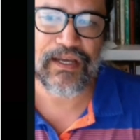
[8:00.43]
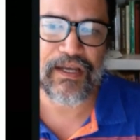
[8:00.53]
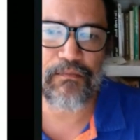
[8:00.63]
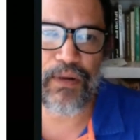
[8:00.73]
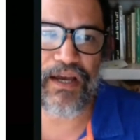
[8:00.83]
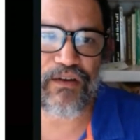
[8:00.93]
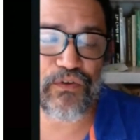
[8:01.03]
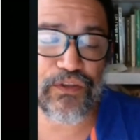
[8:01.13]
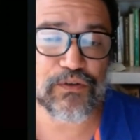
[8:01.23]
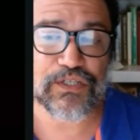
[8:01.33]
But
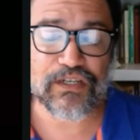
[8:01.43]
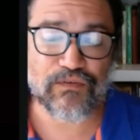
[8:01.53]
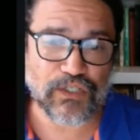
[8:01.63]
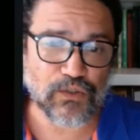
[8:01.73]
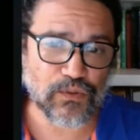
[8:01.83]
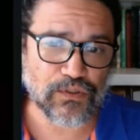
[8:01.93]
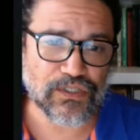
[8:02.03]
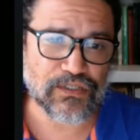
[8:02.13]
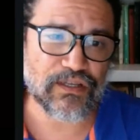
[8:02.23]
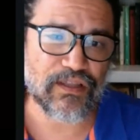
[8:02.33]
for those
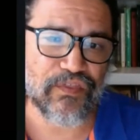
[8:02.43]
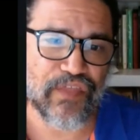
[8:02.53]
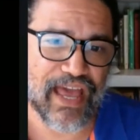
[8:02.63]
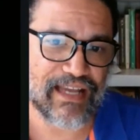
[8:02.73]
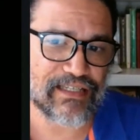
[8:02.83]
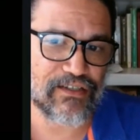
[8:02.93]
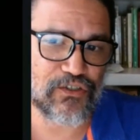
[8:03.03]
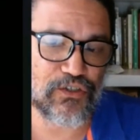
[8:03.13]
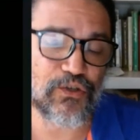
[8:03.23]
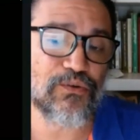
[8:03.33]
individuals that
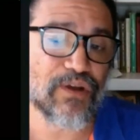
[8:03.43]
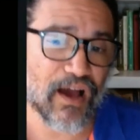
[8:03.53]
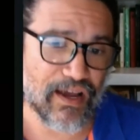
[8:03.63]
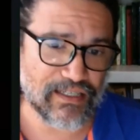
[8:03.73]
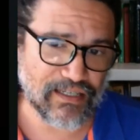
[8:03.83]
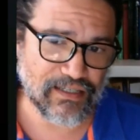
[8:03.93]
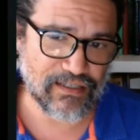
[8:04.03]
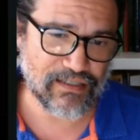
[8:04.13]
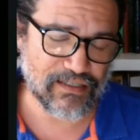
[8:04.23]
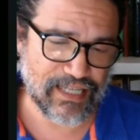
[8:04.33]
do not
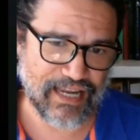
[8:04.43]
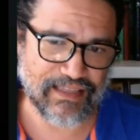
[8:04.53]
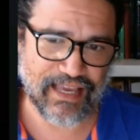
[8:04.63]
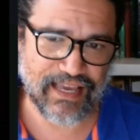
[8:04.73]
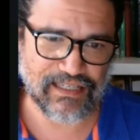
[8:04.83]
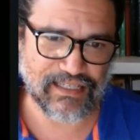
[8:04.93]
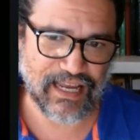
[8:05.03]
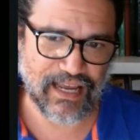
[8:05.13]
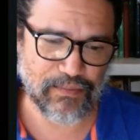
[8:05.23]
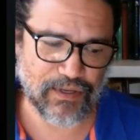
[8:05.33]
take that
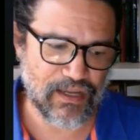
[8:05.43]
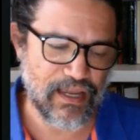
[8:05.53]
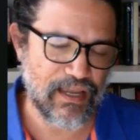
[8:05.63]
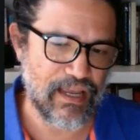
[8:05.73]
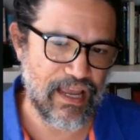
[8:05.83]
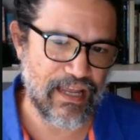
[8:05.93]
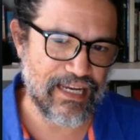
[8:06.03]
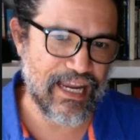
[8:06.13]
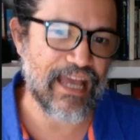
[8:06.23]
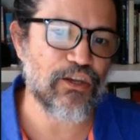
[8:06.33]
step, and
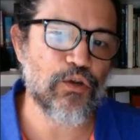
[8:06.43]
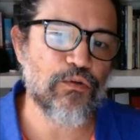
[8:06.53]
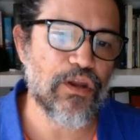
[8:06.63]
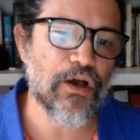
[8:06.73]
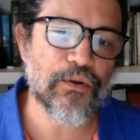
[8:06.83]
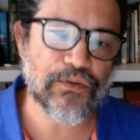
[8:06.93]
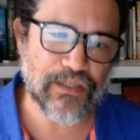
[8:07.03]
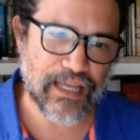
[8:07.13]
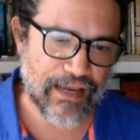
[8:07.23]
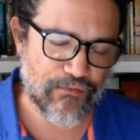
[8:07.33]
yet you know that
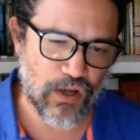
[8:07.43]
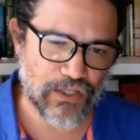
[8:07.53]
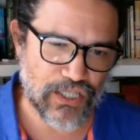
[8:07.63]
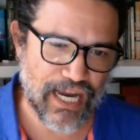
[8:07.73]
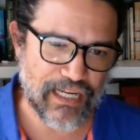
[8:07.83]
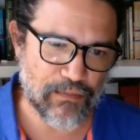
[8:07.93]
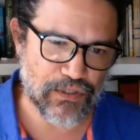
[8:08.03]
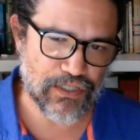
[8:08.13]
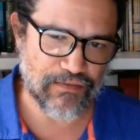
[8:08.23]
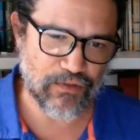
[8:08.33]
they have watched
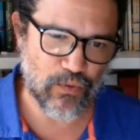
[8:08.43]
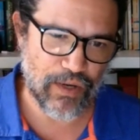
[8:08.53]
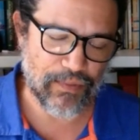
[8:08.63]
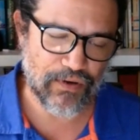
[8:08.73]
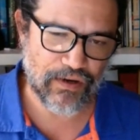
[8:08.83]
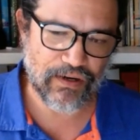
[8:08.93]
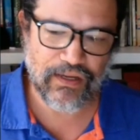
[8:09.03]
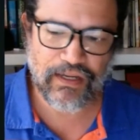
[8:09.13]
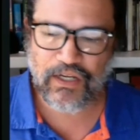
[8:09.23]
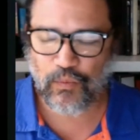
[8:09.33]
80% of the webinar,
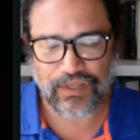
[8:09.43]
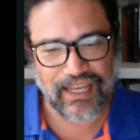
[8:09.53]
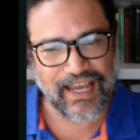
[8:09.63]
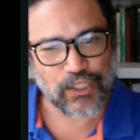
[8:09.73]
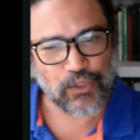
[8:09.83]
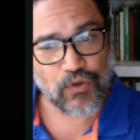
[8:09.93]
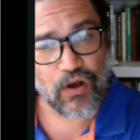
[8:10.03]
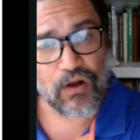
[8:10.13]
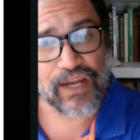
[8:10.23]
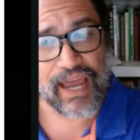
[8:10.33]
when the actual
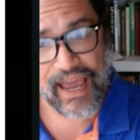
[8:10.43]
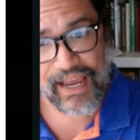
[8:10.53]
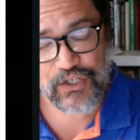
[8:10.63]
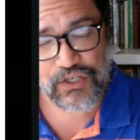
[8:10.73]
call to action